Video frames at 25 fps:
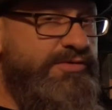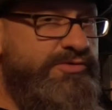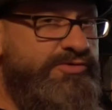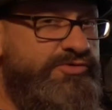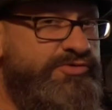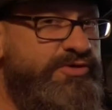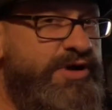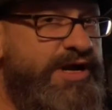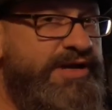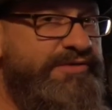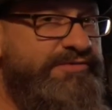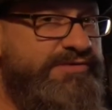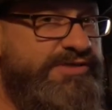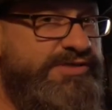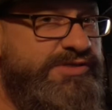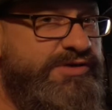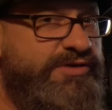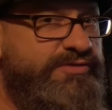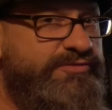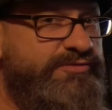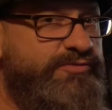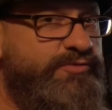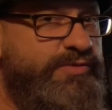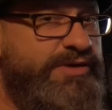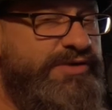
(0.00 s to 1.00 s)
driver
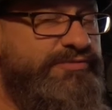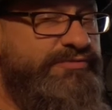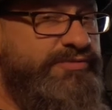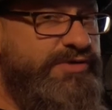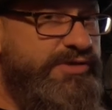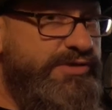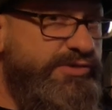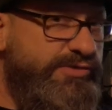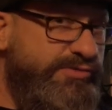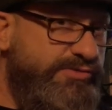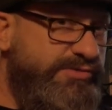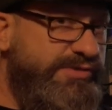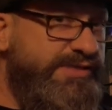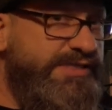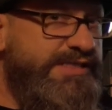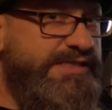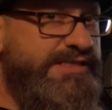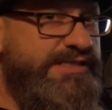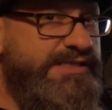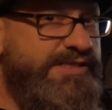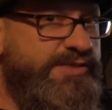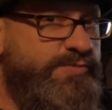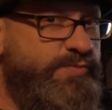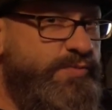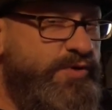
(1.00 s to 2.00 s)
software for
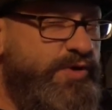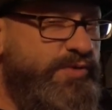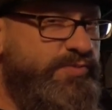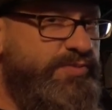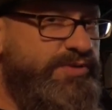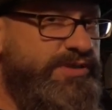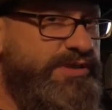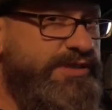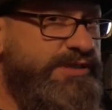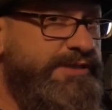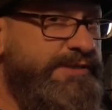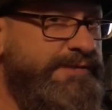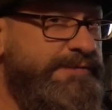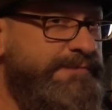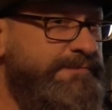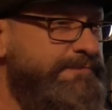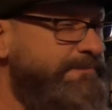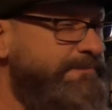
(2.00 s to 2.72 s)
using this properly.